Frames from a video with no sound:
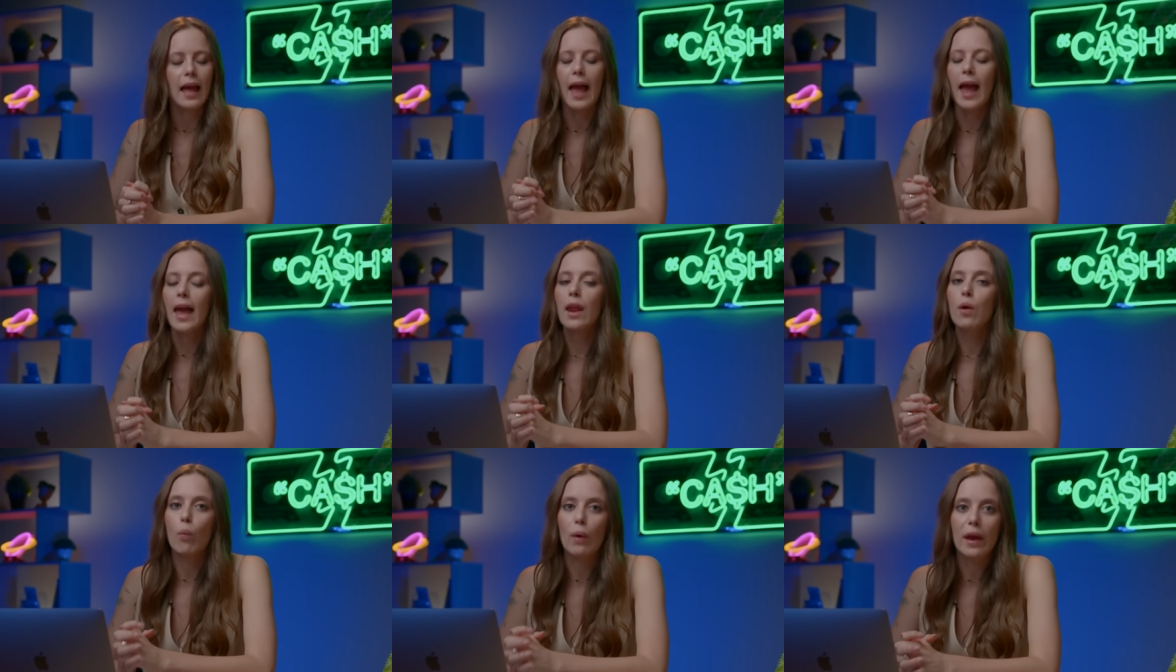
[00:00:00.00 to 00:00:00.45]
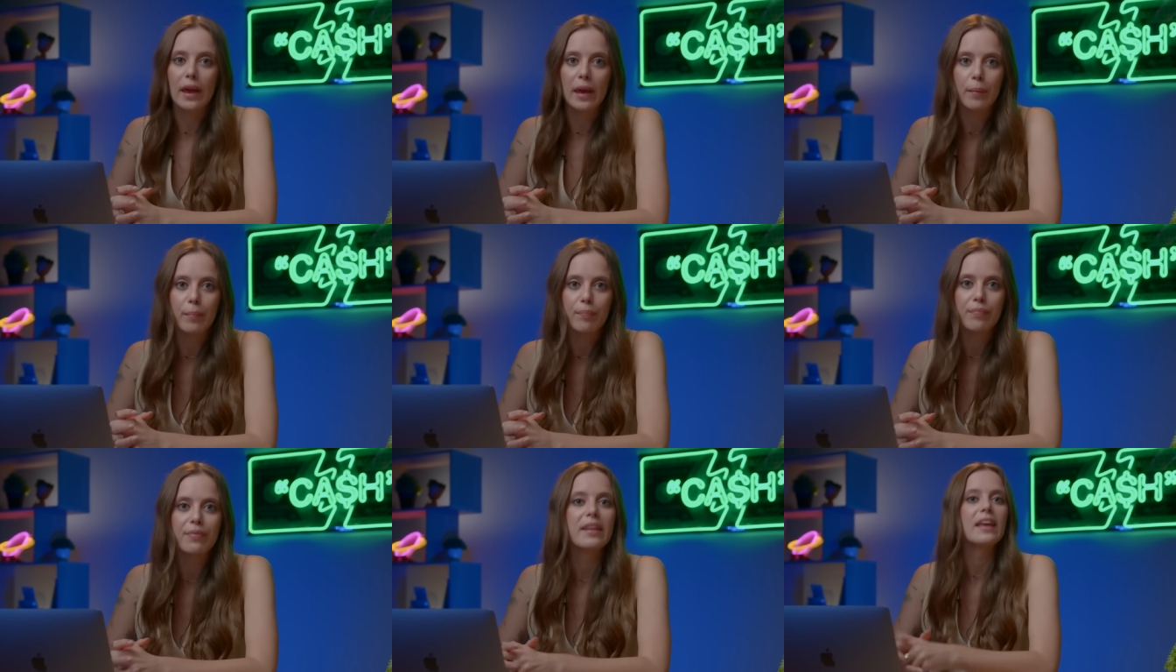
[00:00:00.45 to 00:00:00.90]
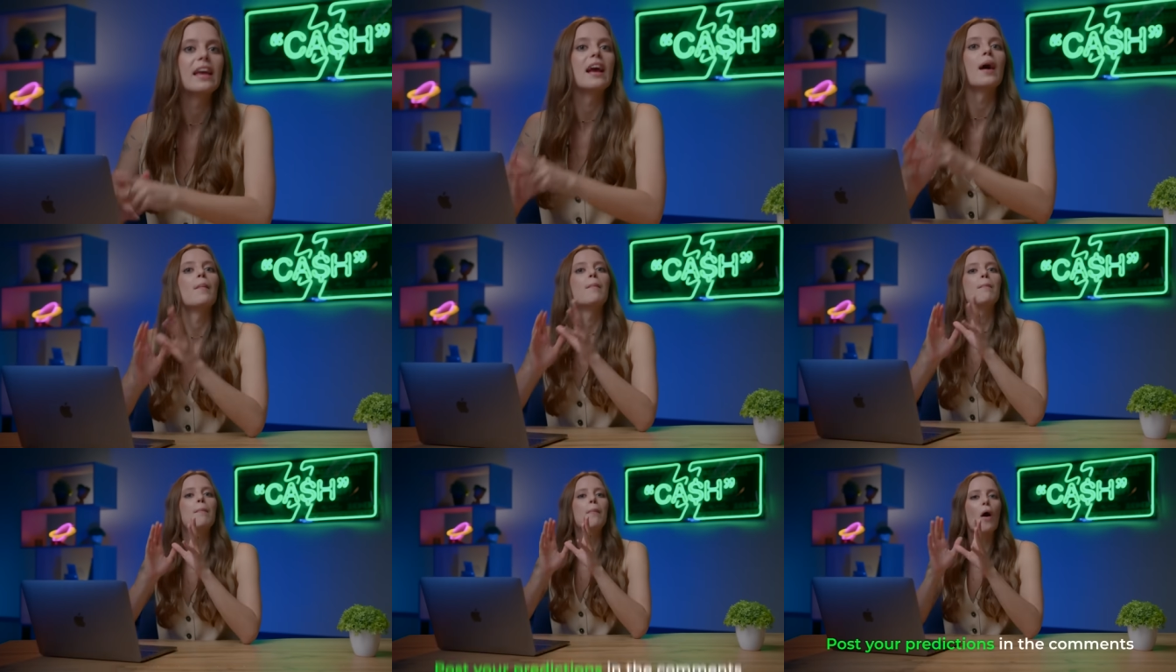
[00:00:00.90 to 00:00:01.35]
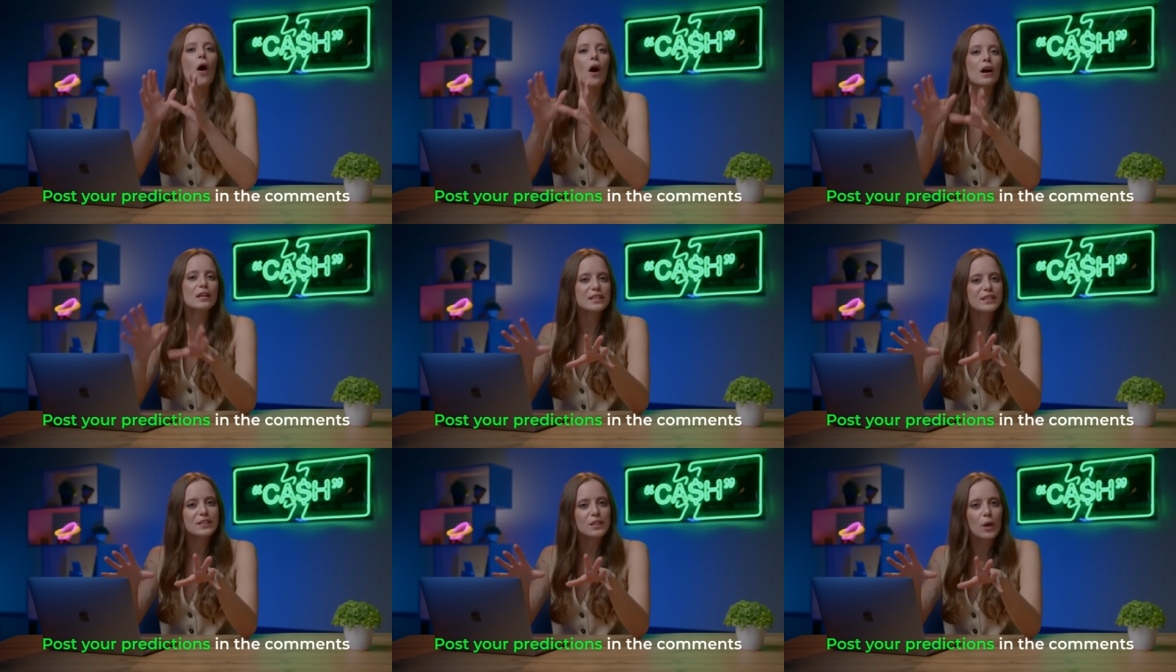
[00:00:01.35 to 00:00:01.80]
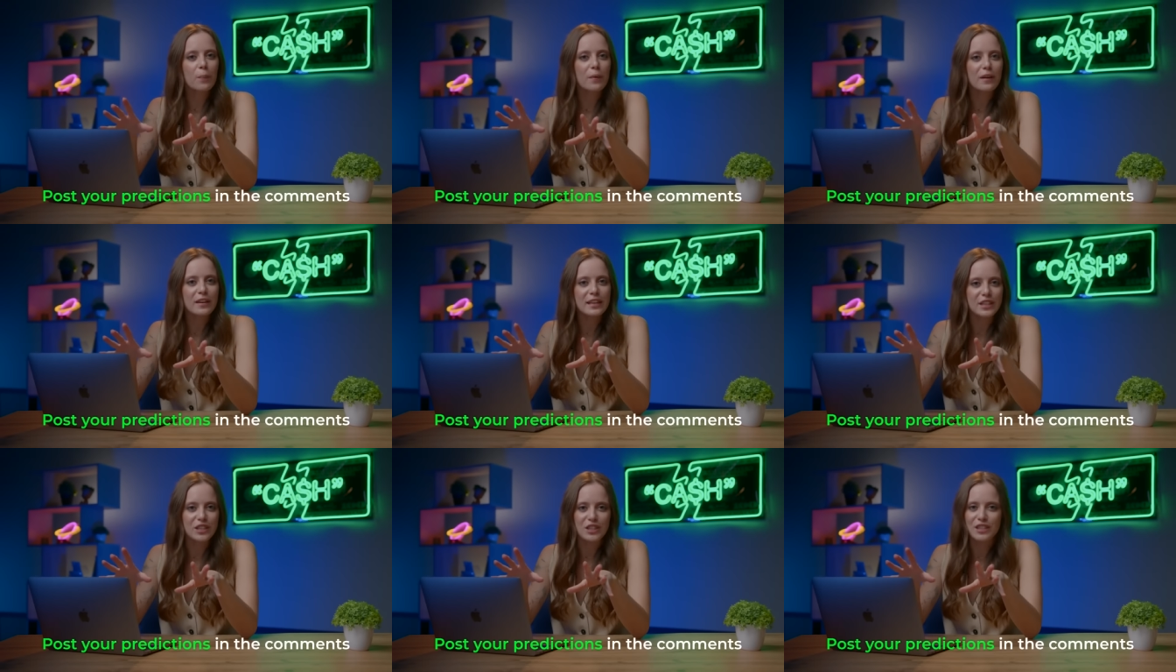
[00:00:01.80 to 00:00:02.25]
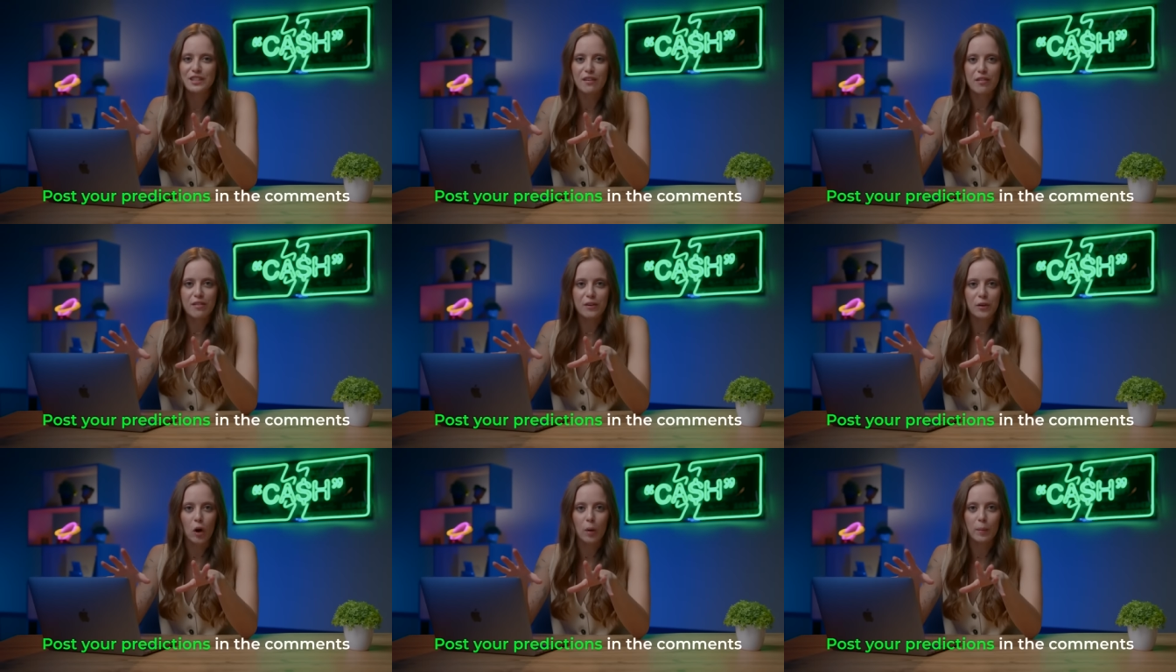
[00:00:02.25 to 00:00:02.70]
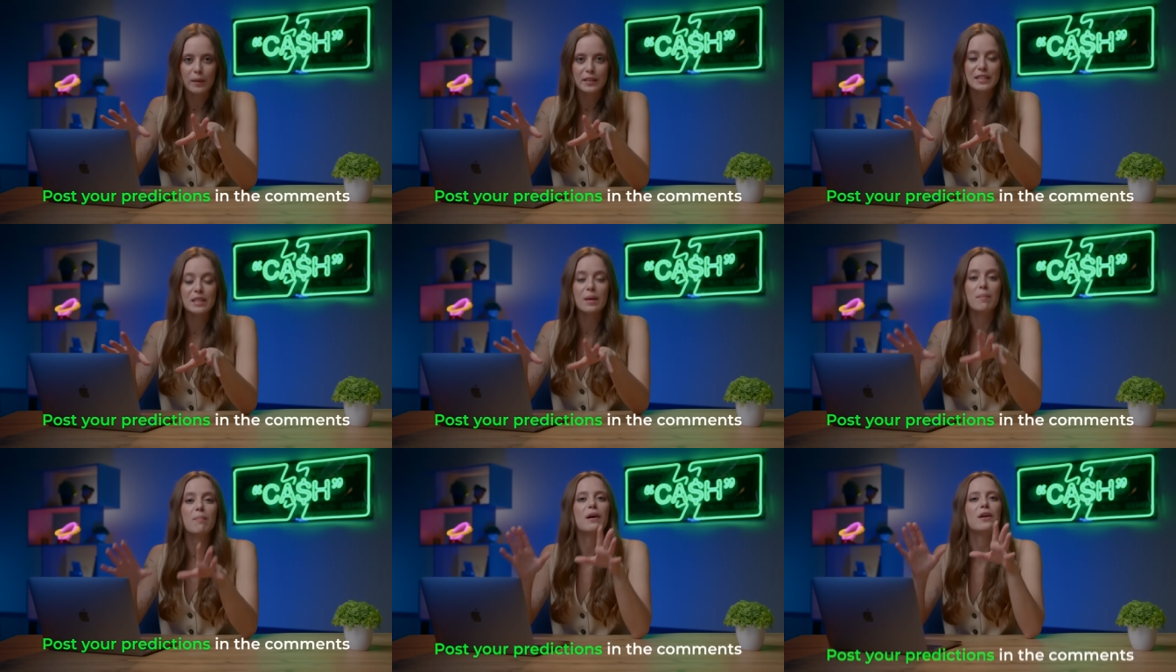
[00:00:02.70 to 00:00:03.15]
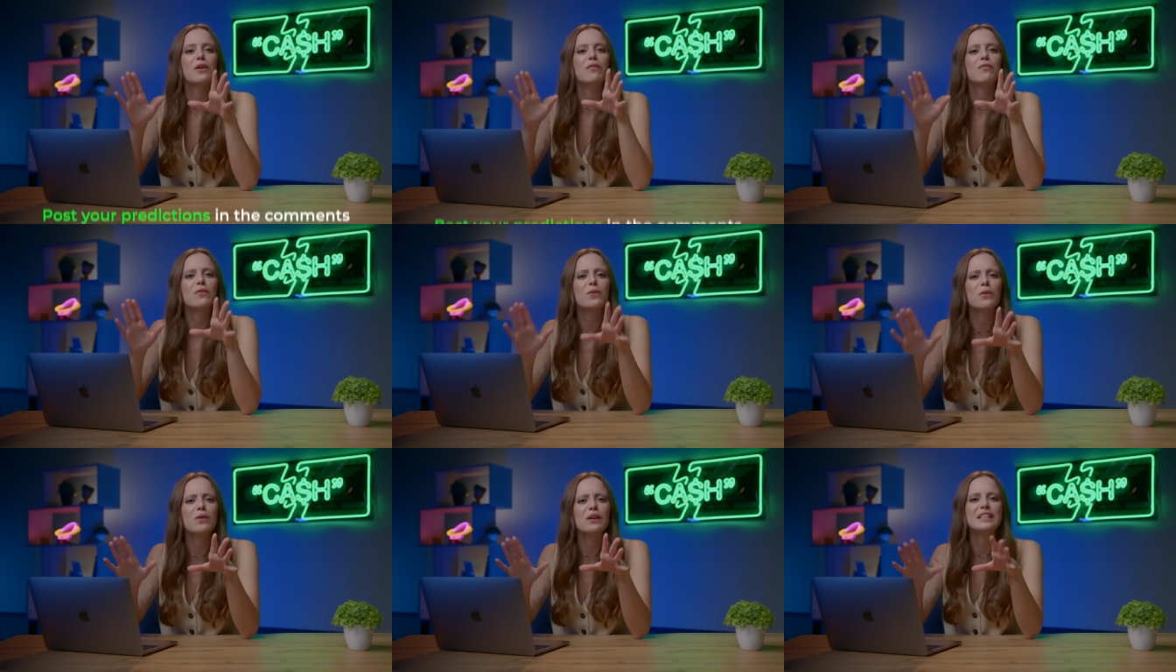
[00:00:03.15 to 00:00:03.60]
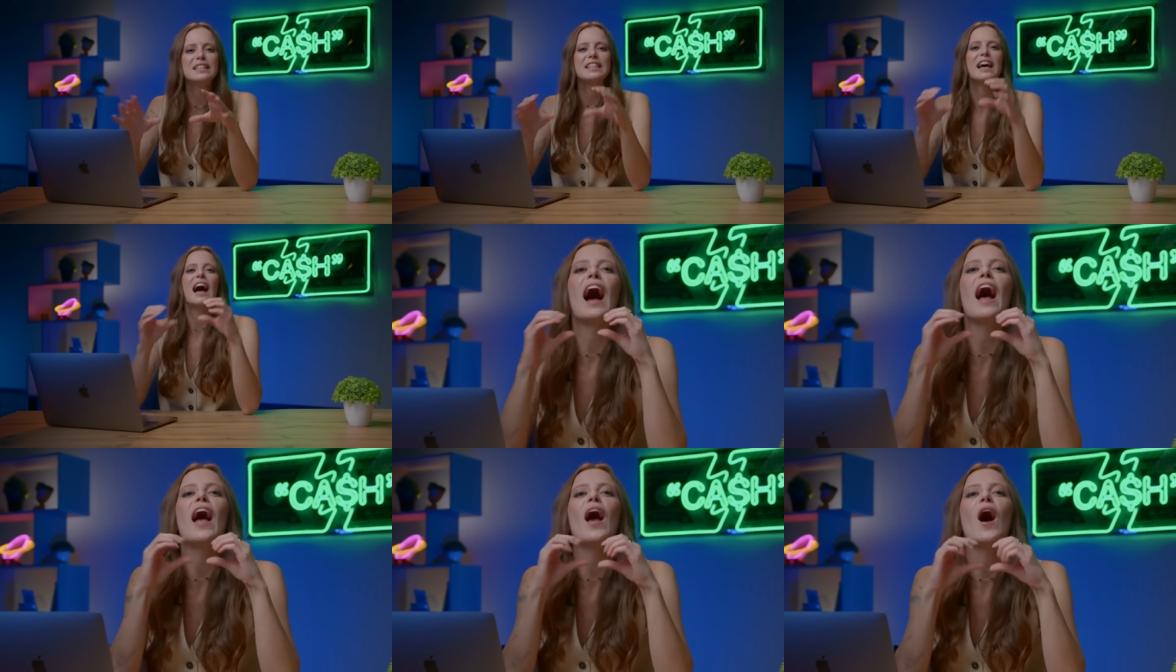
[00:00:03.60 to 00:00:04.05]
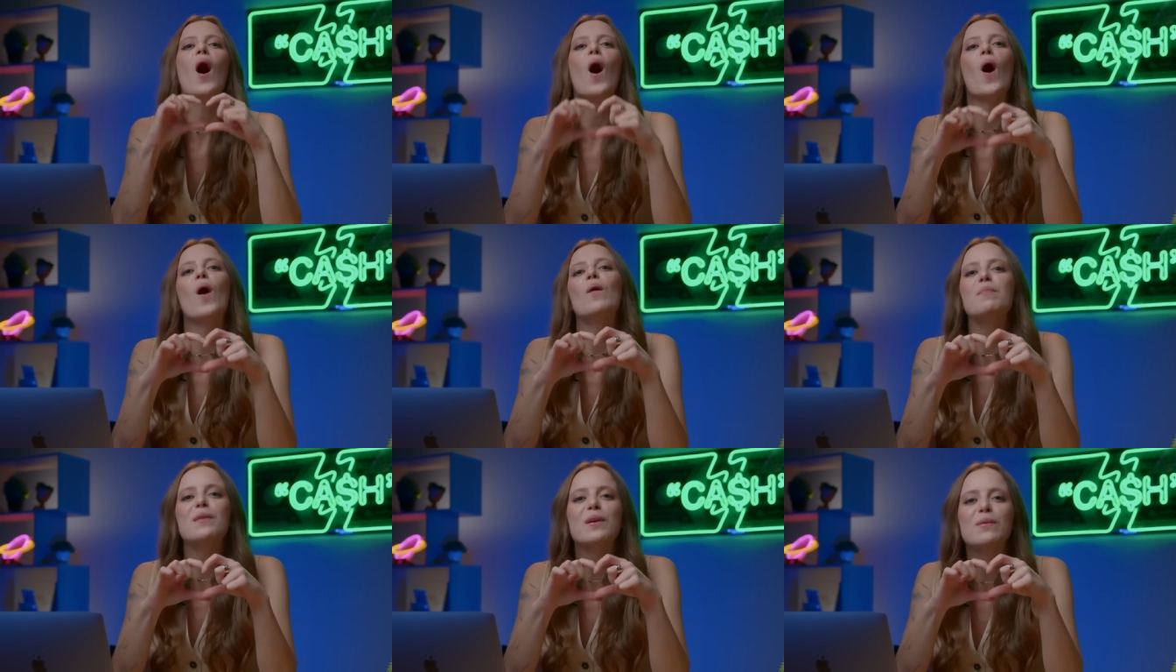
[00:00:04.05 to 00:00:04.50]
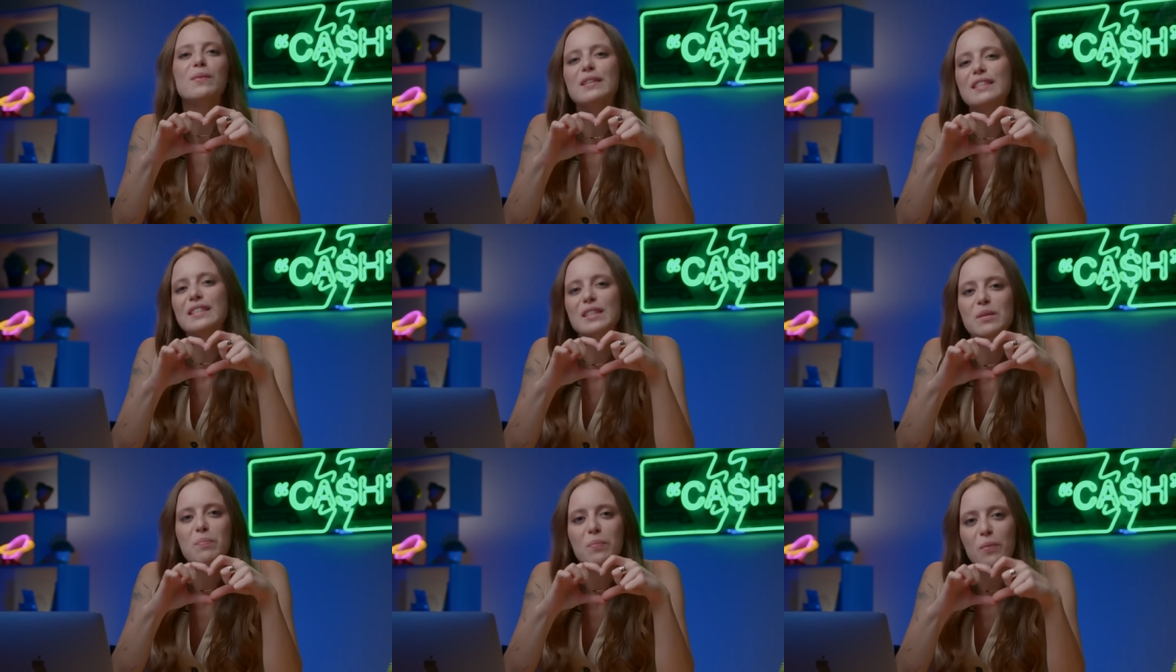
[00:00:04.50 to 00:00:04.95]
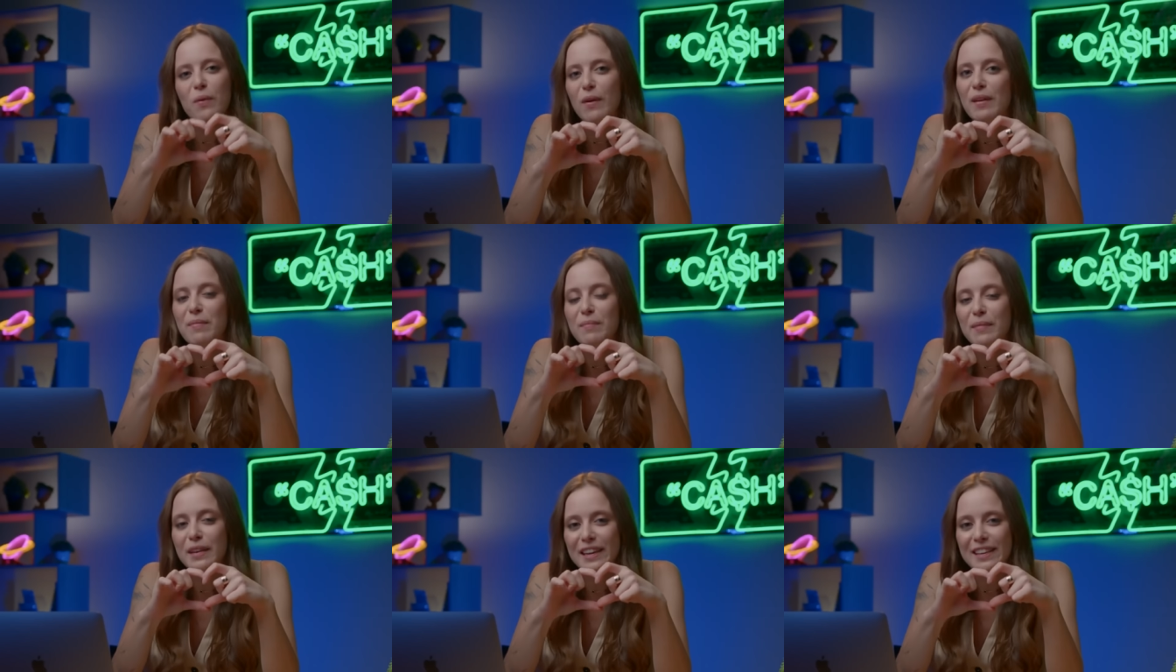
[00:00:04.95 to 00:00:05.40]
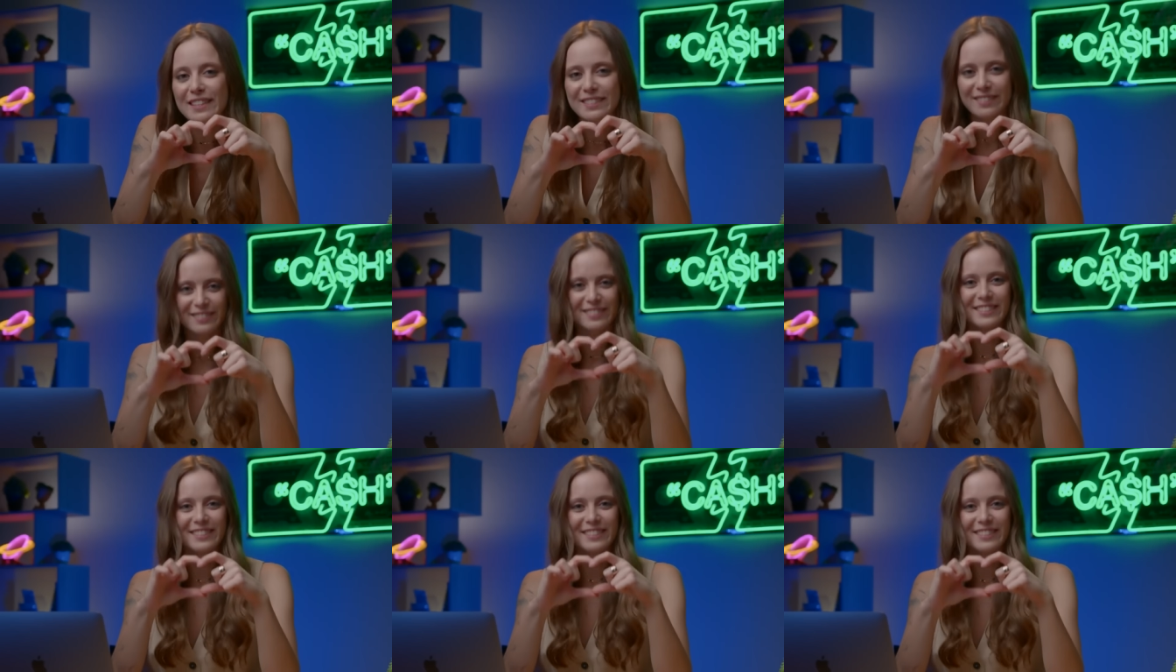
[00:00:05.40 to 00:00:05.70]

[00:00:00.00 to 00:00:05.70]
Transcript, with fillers: Anyway, post your predictions in the comments, but of course, I hope you will support me